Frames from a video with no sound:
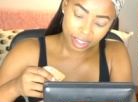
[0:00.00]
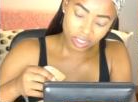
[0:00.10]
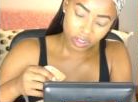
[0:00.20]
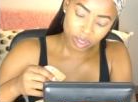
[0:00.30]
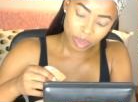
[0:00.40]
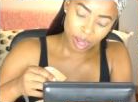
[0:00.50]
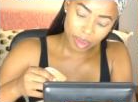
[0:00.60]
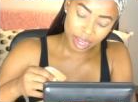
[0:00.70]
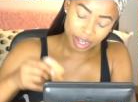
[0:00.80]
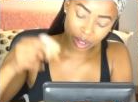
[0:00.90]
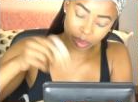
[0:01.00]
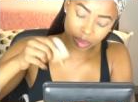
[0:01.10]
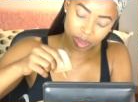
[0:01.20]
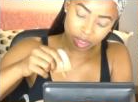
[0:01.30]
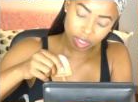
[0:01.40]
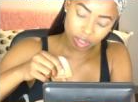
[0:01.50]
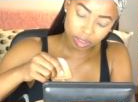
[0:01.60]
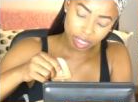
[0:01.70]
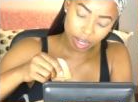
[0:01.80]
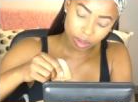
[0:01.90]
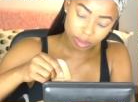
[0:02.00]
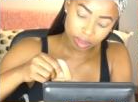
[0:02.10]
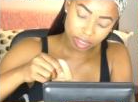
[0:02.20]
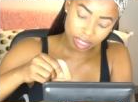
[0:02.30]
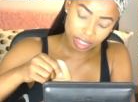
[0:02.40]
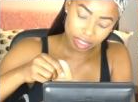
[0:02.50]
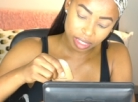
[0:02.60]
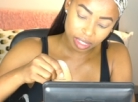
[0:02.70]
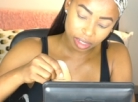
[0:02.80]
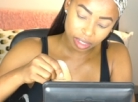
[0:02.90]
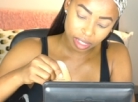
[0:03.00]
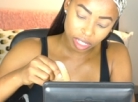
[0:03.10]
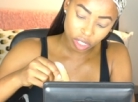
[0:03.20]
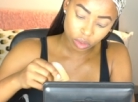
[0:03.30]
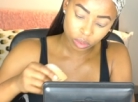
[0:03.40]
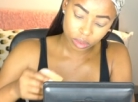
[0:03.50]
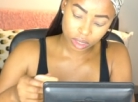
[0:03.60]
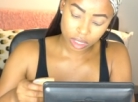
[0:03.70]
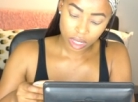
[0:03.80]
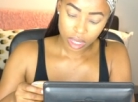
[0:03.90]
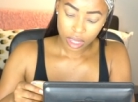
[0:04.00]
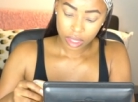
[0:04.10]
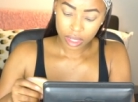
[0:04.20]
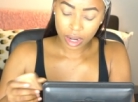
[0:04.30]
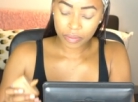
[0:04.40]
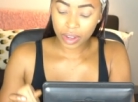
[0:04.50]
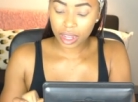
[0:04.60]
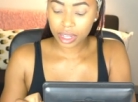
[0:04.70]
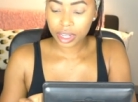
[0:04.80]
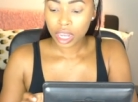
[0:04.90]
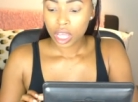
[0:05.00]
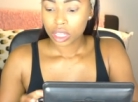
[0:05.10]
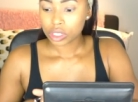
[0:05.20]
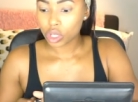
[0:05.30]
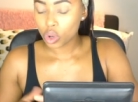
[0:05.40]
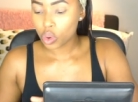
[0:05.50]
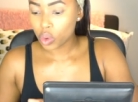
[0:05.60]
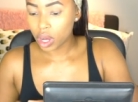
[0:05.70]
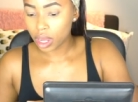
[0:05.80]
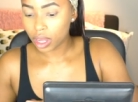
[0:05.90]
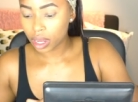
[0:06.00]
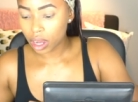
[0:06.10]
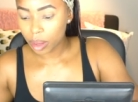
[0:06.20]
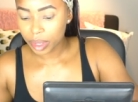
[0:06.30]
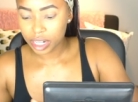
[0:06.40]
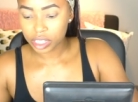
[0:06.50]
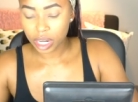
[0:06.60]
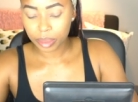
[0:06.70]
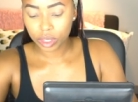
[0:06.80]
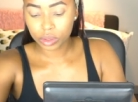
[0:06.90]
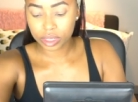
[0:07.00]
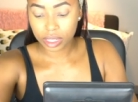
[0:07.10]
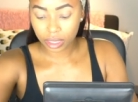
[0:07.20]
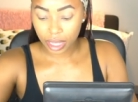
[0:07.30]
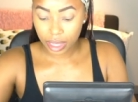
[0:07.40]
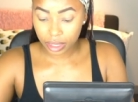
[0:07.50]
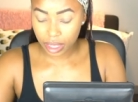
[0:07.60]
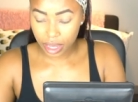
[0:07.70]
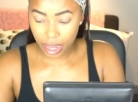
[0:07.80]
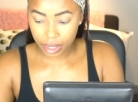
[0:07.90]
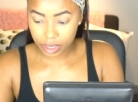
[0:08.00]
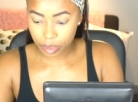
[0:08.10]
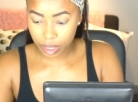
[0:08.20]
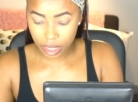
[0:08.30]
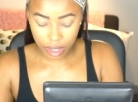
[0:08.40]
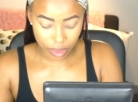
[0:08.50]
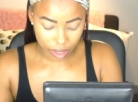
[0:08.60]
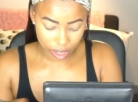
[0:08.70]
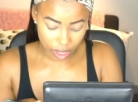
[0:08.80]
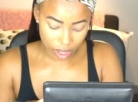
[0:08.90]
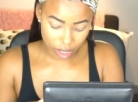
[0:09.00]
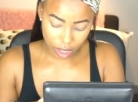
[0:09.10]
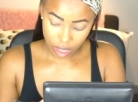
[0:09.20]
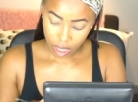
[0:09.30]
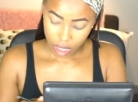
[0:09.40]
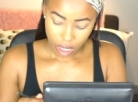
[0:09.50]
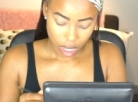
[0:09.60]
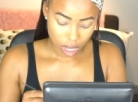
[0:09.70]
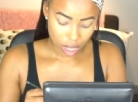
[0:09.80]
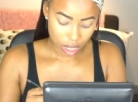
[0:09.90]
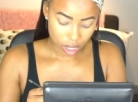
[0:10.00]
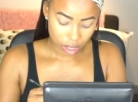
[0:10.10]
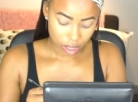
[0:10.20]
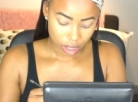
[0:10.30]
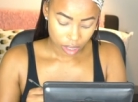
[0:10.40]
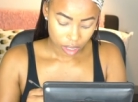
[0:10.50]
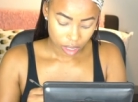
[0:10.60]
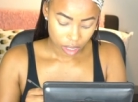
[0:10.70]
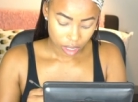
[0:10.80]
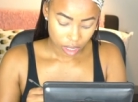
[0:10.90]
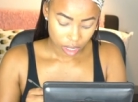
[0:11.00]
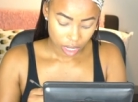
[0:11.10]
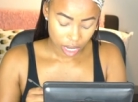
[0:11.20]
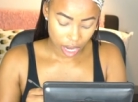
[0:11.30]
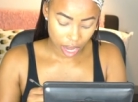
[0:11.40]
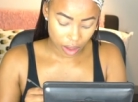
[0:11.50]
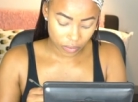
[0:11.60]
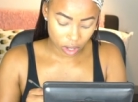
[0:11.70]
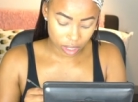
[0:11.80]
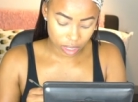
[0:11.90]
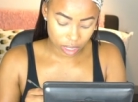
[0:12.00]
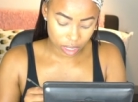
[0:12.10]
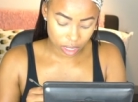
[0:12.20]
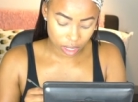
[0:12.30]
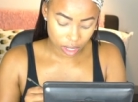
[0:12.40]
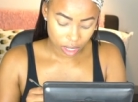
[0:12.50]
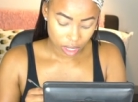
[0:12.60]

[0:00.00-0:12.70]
as long as my makeup turns out decently cute and I'm fine. So a uh, combination I've been using lately has been the uh, Kat Von D